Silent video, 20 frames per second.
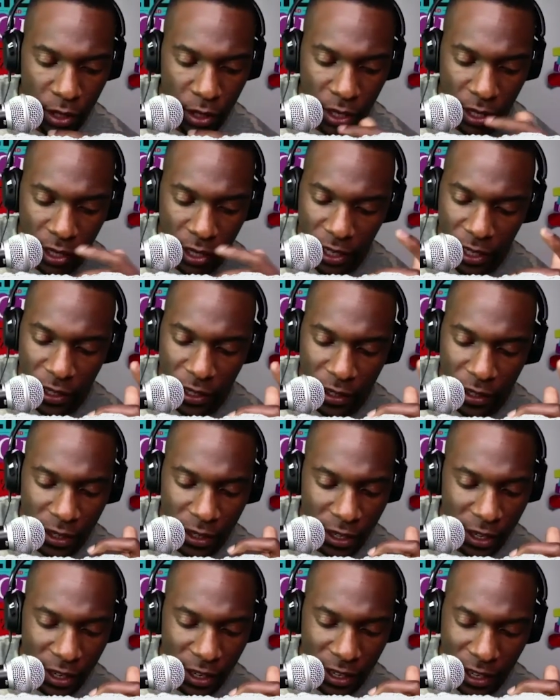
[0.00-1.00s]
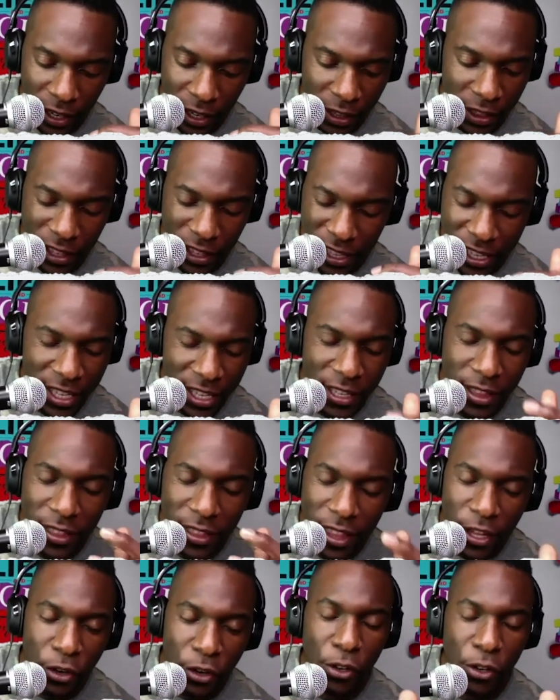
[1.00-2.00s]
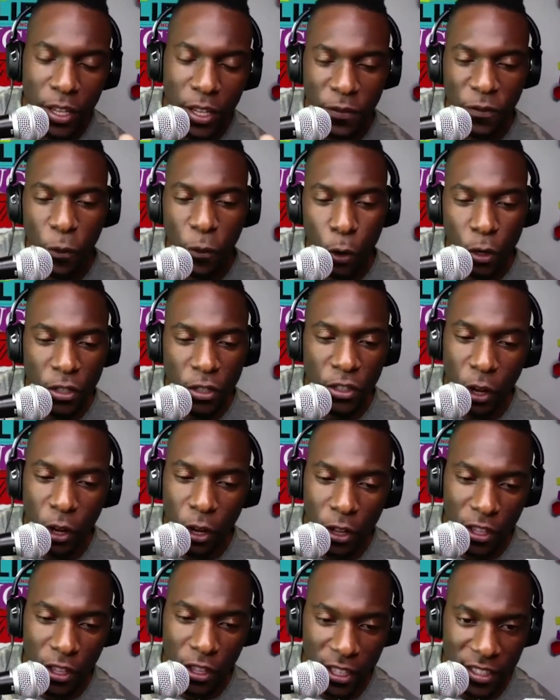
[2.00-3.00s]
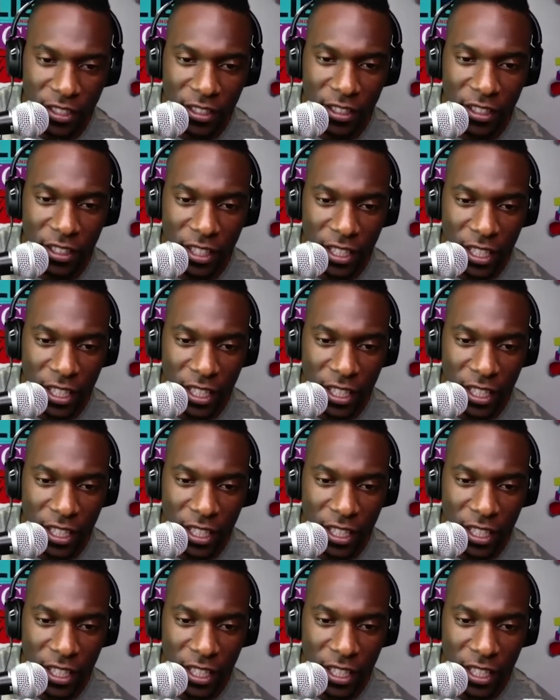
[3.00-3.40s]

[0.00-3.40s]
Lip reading: And he literally foresaw this